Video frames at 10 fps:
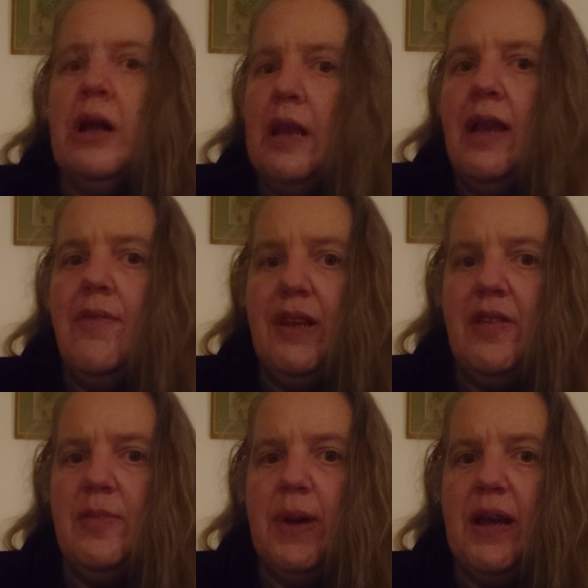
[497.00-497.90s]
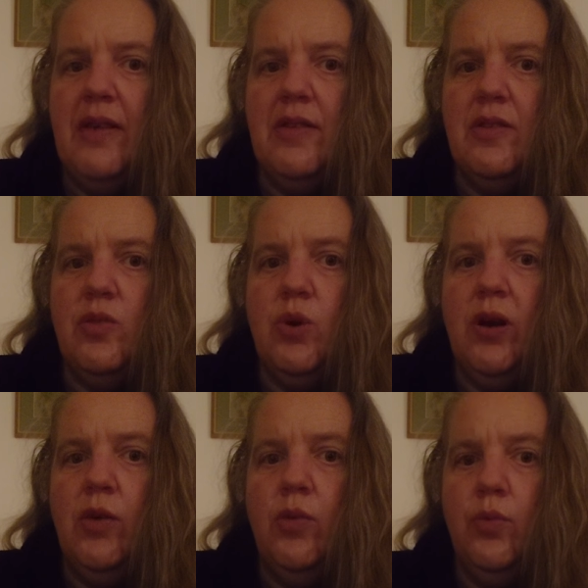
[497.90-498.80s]
loving space as
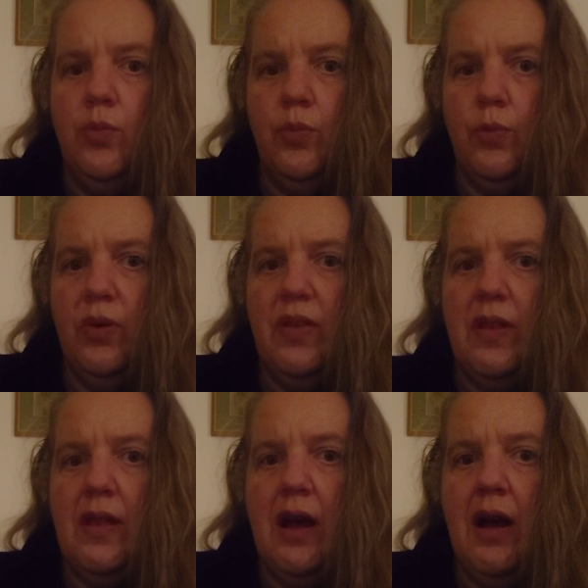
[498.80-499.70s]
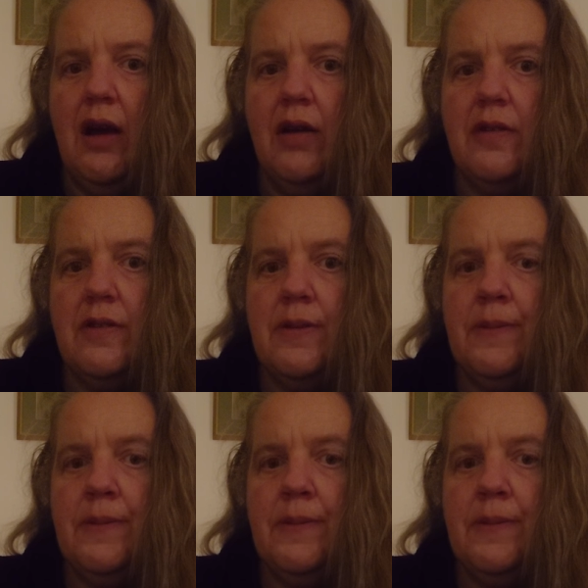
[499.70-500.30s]
well within the heart.